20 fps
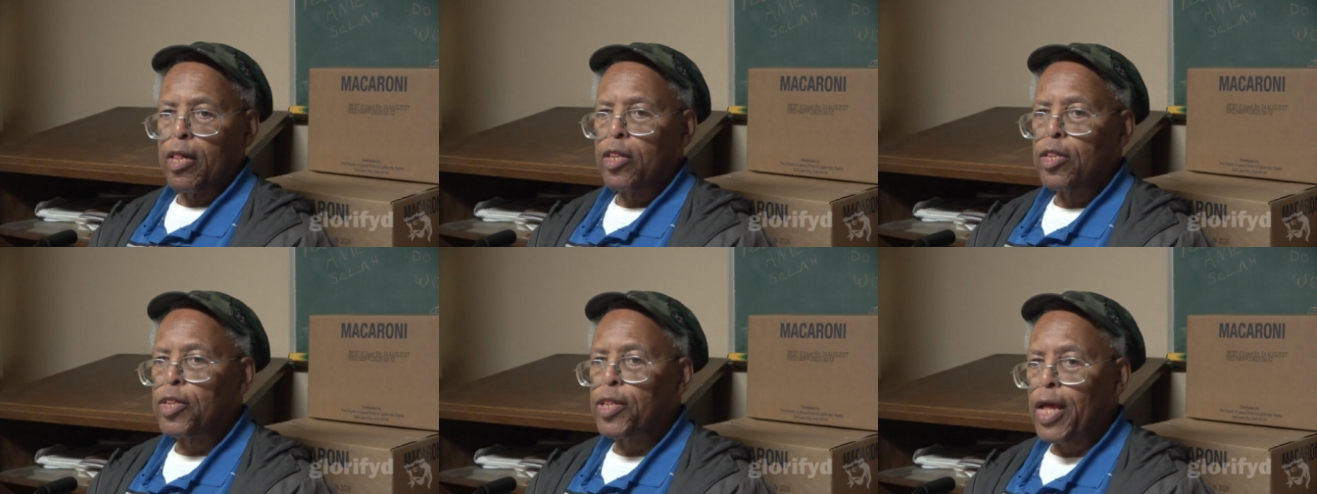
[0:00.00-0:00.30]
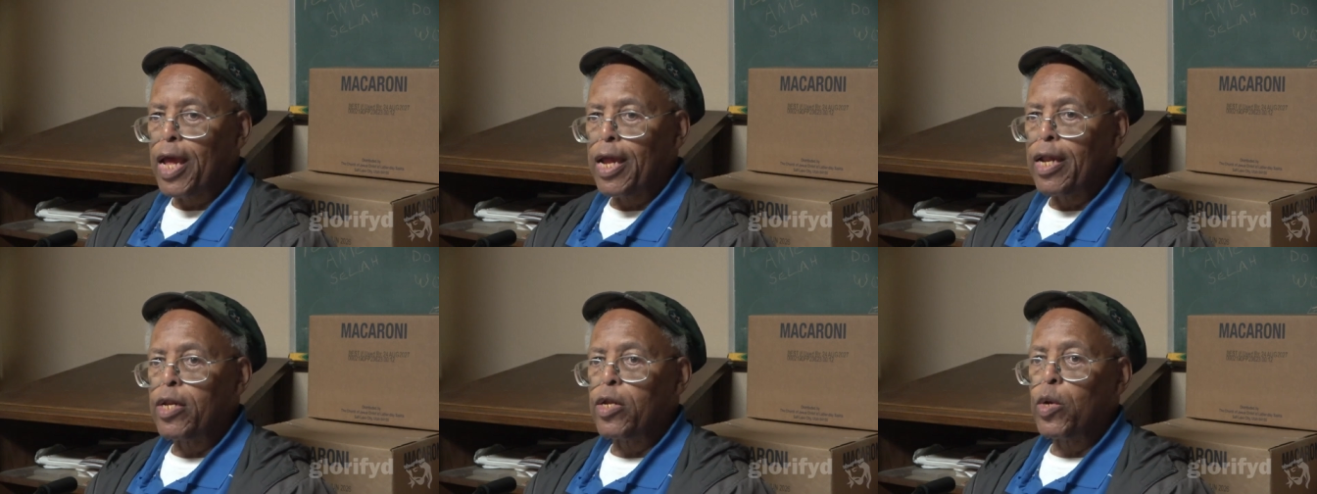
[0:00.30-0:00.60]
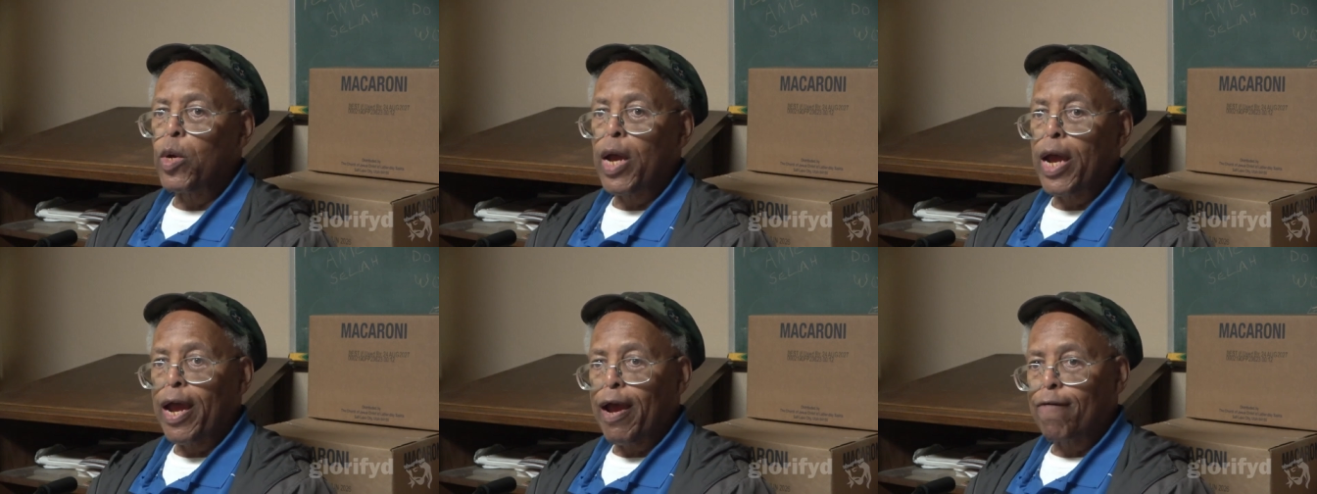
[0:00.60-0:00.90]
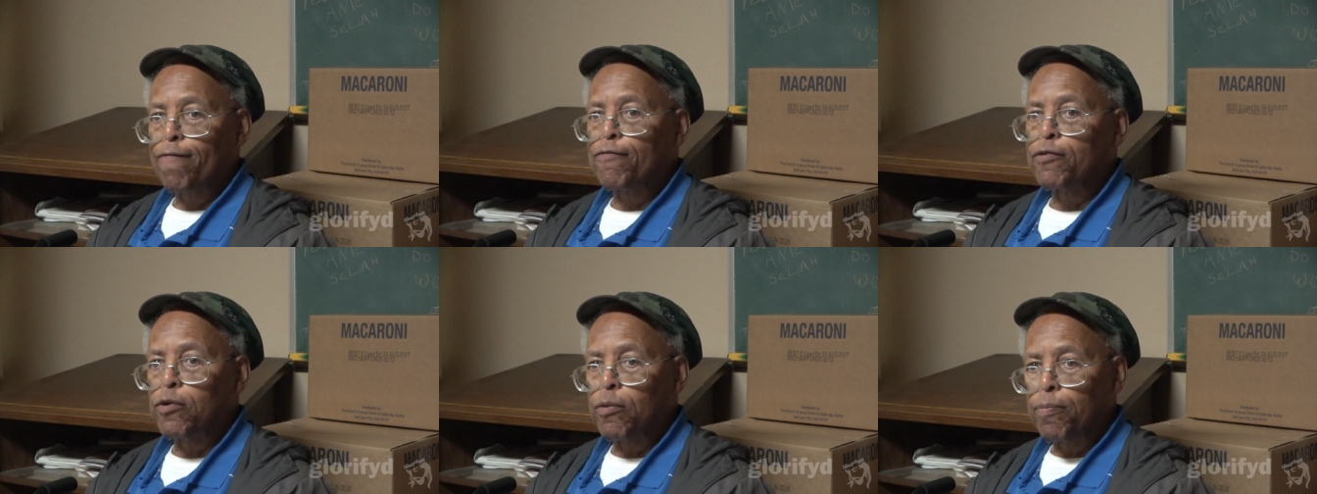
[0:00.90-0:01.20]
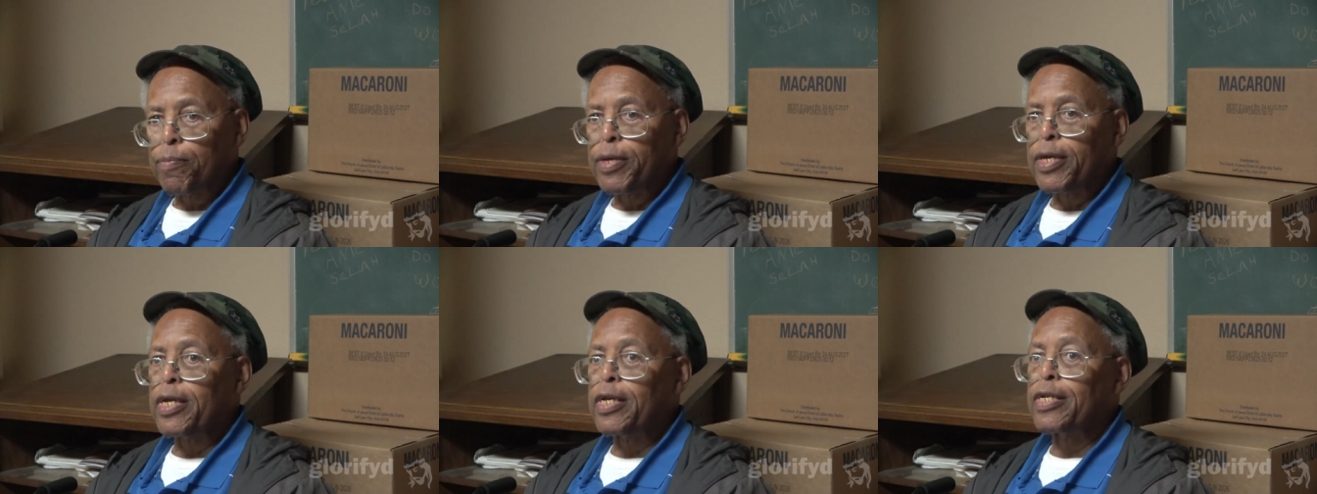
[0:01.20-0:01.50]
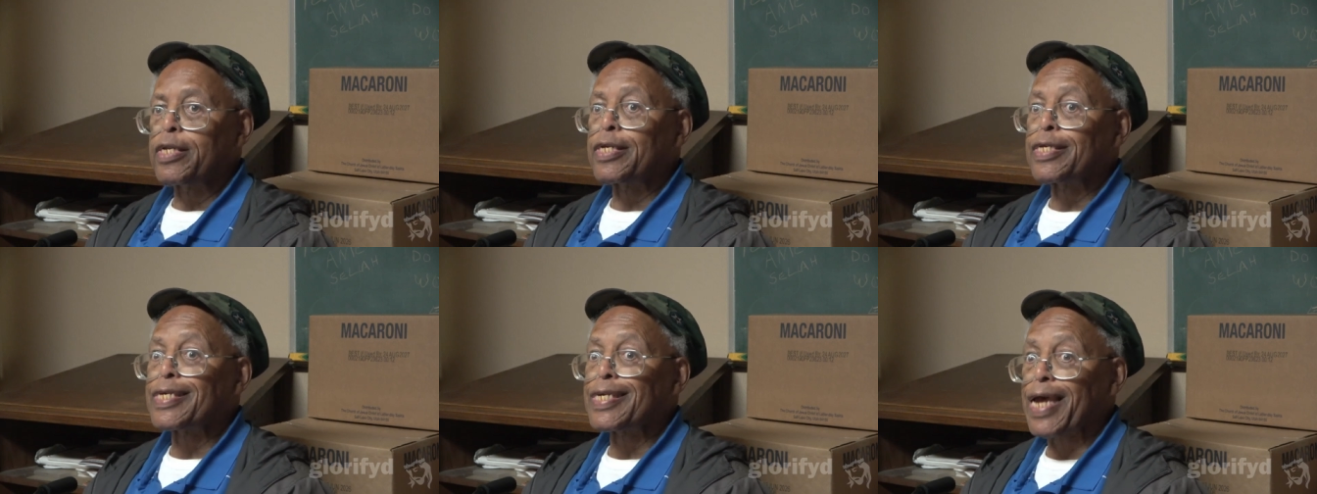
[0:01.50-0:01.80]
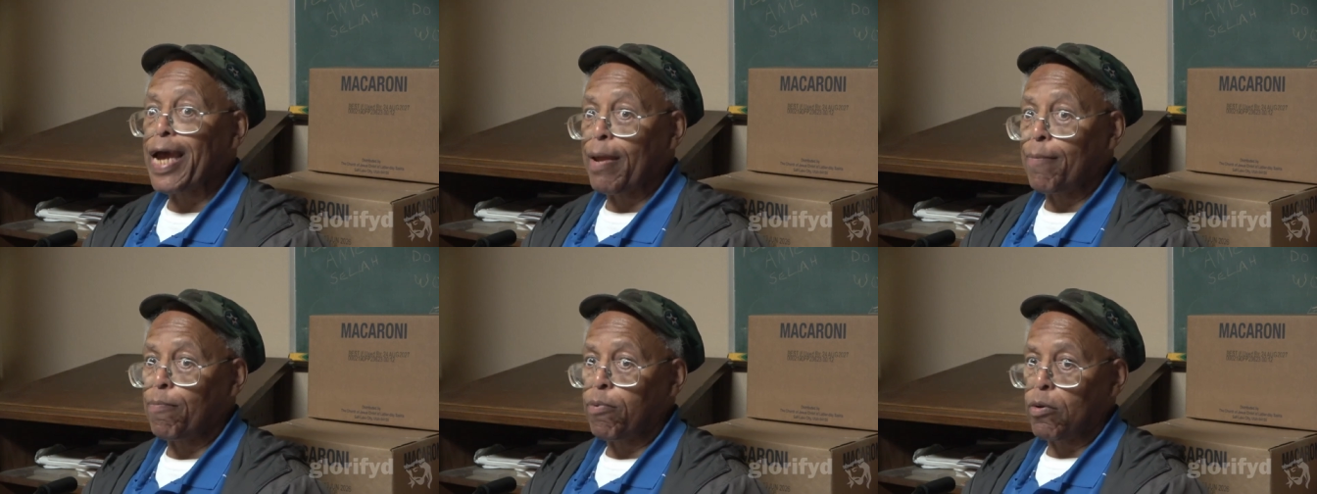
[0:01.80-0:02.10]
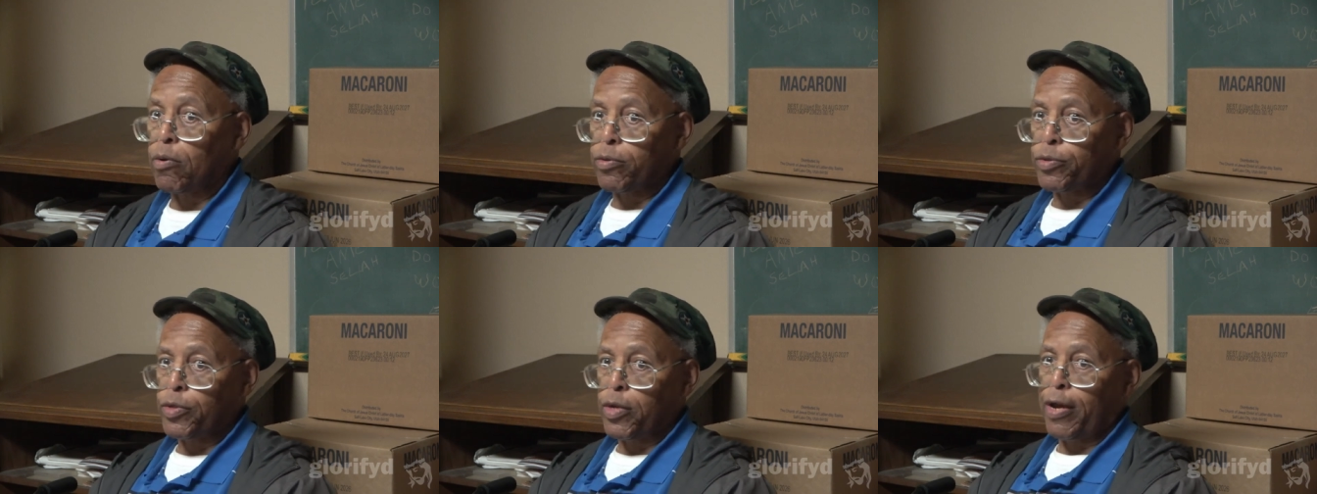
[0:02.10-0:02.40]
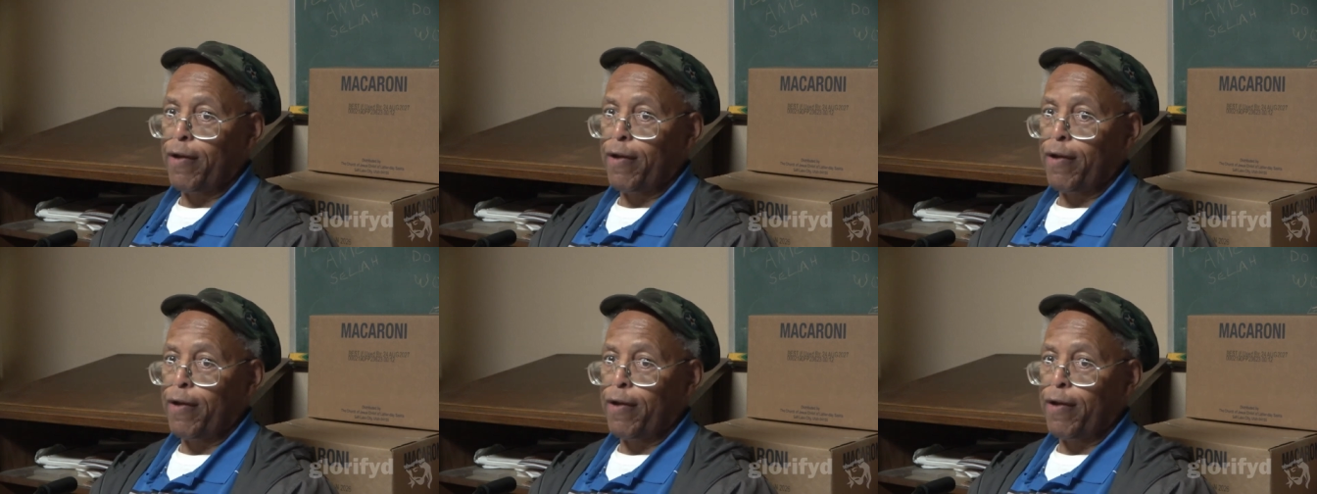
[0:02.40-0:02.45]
Then you have to be discipled.